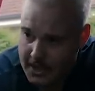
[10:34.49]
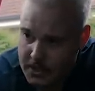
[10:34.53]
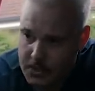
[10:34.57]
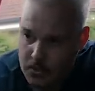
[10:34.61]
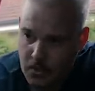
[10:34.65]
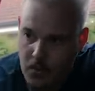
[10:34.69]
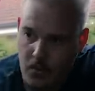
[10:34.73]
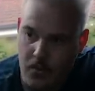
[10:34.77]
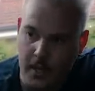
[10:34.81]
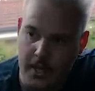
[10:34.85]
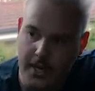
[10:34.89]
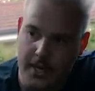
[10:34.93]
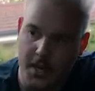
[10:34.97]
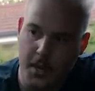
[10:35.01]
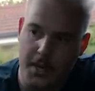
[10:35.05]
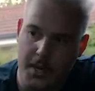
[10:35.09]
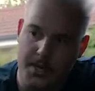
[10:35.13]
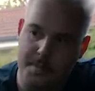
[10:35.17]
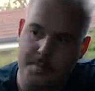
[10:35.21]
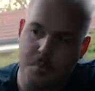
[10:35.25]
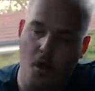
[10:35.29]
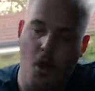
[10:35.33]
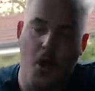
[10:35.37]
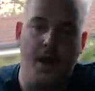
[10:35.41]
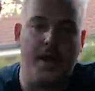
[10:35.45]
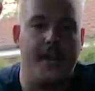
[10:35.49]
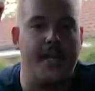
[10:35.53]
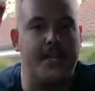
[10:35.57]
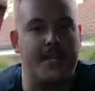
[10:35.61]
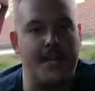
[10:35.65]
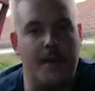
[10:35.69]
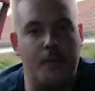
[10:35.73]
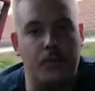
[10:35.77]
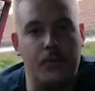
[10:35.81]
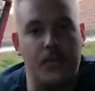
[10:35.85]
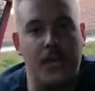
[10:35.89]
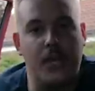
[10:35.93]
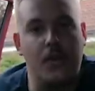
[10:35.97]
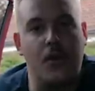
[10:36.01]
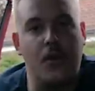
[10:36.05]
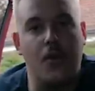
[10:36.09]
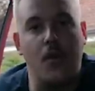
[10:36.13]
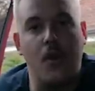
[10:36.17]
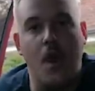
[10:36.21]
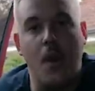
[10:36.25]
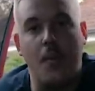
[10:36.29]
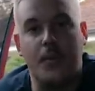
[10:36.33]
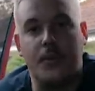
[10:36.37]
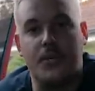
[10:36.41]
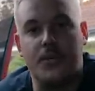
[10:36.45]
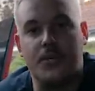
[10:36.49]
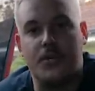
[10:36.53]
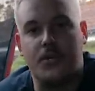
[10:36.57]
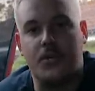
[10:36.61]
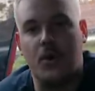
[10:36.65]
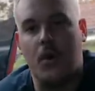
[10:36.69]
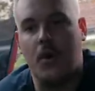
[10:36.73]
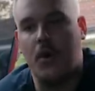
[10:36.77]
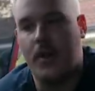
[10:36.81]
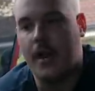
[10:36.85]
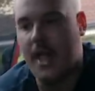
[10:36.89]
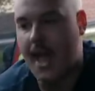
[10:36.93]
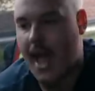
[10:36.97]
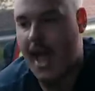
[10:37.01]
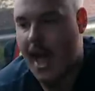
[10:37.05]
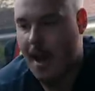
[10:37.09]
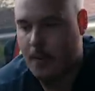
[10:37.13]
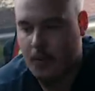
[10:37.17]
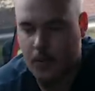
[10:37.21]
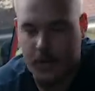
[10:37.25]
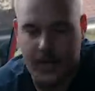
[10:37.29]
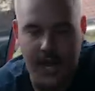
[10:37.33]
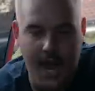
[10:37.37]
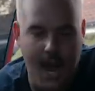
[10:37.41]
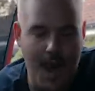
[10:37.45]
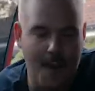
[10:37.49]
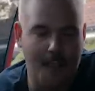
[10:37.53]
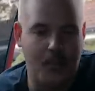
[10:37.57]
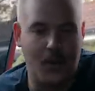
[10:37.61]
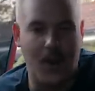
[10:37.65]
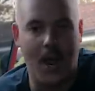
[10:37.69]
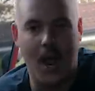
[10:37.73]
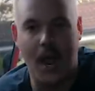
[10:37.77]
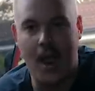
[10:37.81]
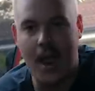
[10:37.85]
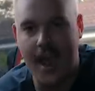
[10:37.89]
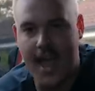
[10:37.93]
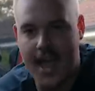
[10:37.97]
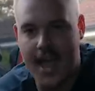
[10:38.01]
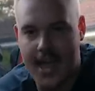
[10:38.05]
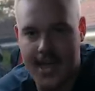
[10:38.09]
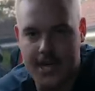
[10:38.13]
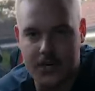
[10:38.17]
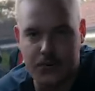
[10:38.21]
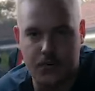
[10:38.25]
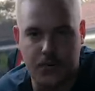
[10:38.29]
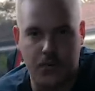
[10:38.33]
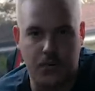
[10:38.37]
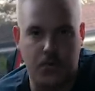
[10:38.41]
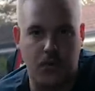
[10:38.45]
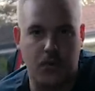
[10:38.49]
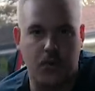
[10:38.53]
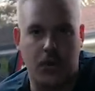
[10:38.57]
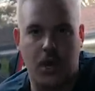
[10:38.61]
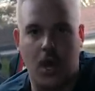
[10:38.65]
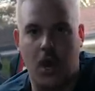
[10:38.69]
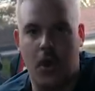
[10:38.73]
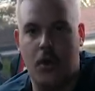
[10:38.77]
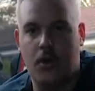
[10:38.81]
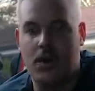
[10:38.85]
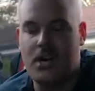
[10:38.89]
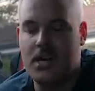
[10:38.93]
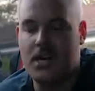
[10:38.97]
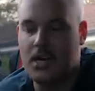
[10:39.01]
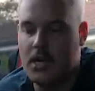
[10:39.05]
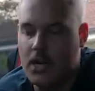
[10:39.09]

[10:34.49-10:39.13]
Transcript: to a really nice Pioneer double DIN unit, which has got Apple CarPlay, Android Auto,